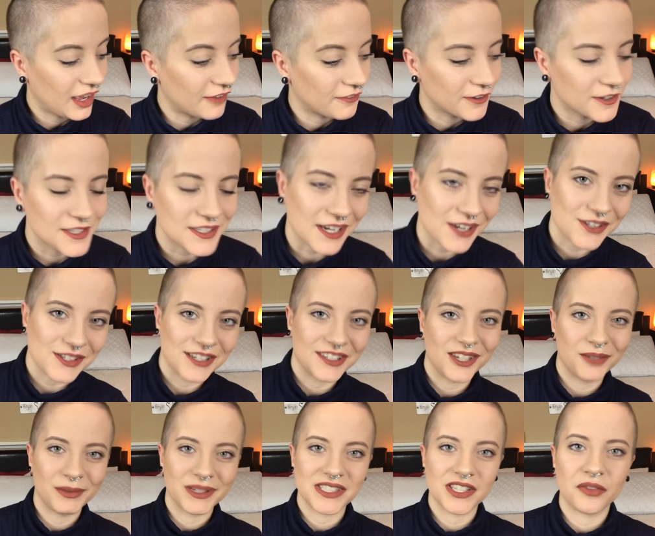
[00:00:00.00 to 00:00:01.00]
first I used to
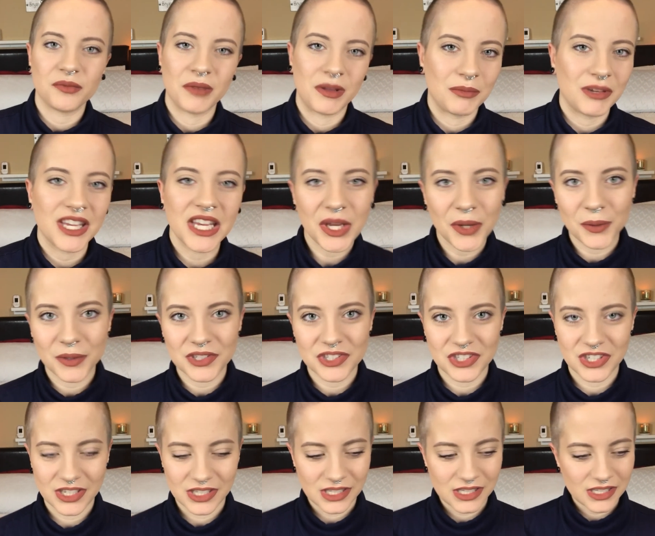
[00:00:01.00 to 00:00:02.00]
tell myself maybe he was
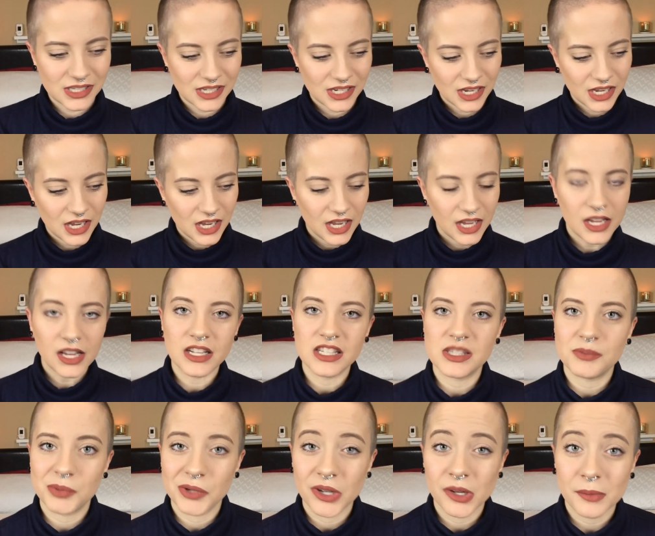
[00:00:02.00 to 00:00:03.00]
just
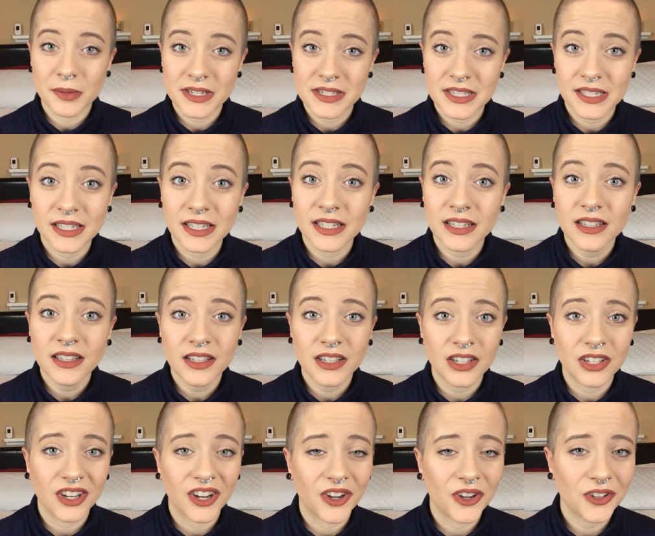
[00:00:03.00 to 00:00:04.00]
experimenting,
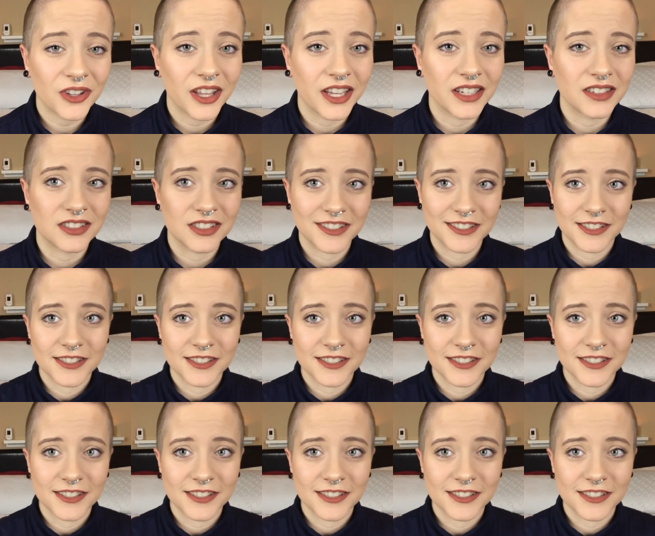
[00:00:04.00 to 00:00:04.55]
you know, like just